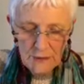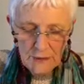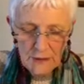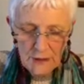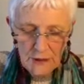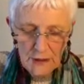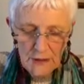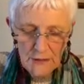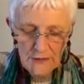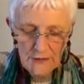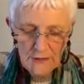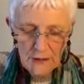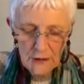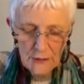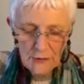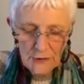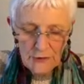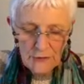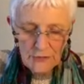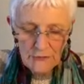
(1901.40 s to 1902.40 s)
is
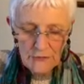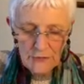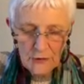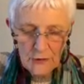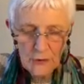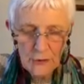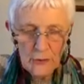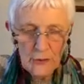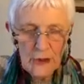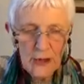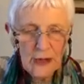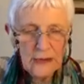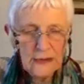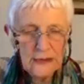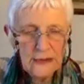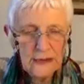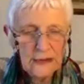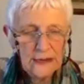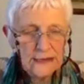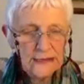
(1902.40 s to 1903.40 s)
coming through, and the
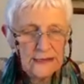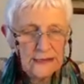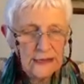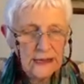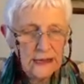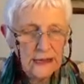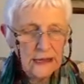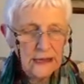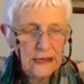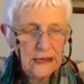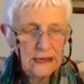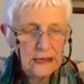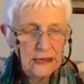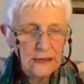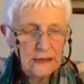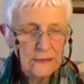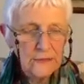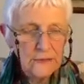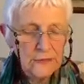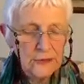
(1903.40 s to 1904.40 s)
lady
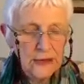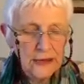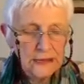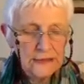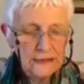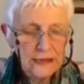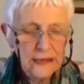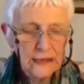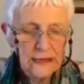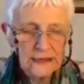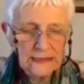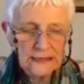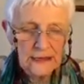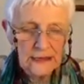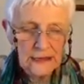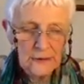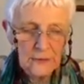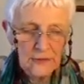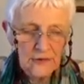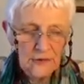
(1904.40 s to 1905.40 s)
had
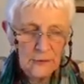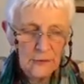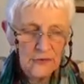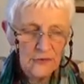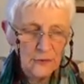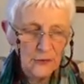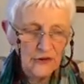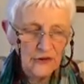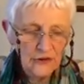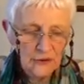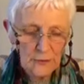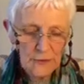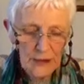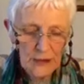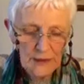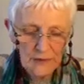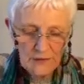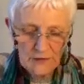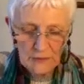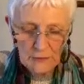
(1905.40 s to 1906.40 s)
Alzheimer's before she
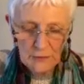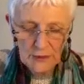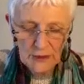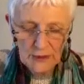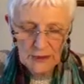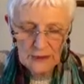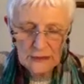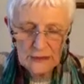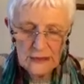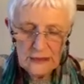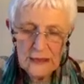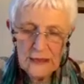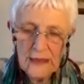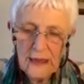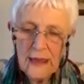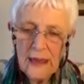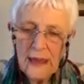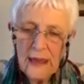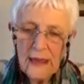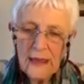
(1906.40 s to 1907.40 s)
passed away.
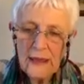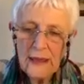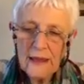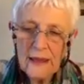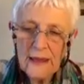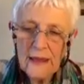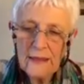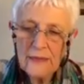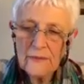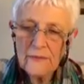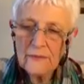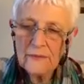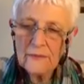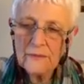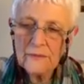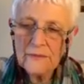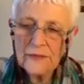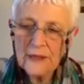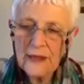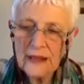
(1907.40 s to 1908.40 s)

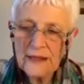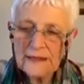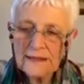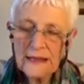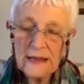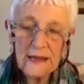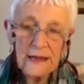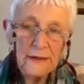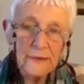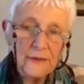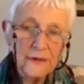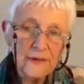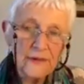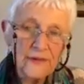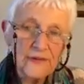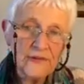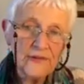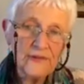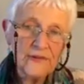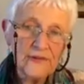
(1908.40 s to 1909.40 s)
The
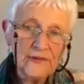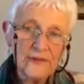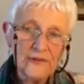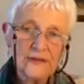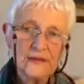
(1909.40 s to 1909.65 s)
Alzheimer's